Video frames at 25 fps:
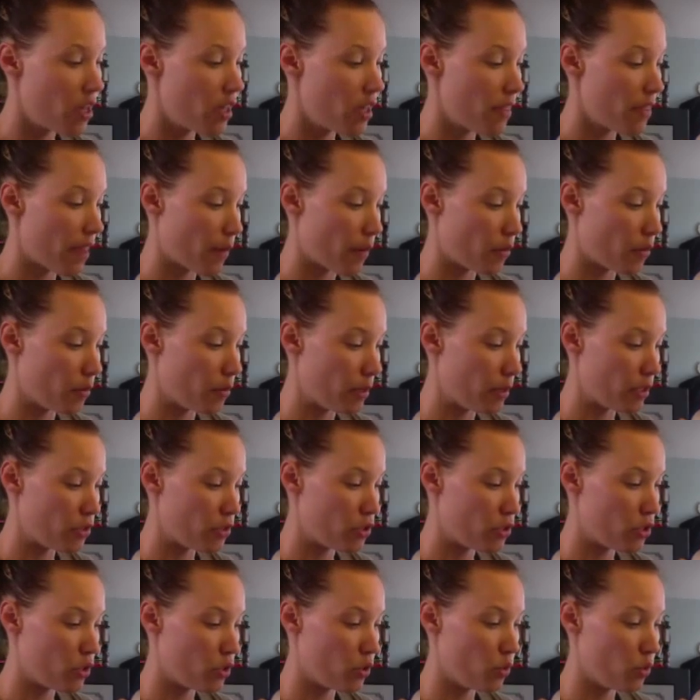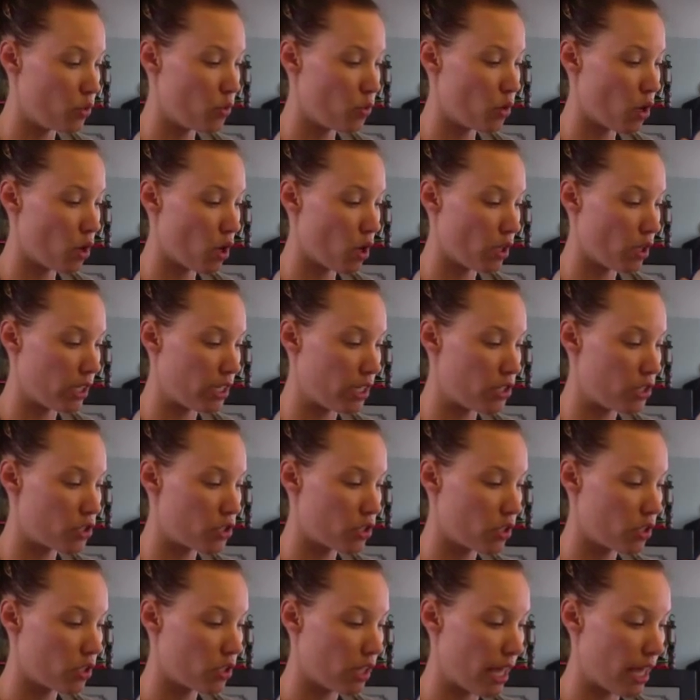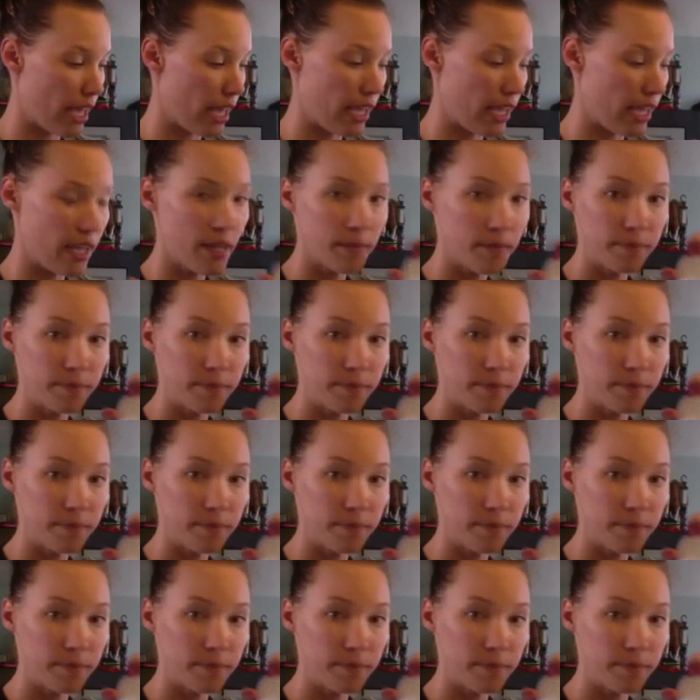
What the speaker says: that would be 2 on each leg.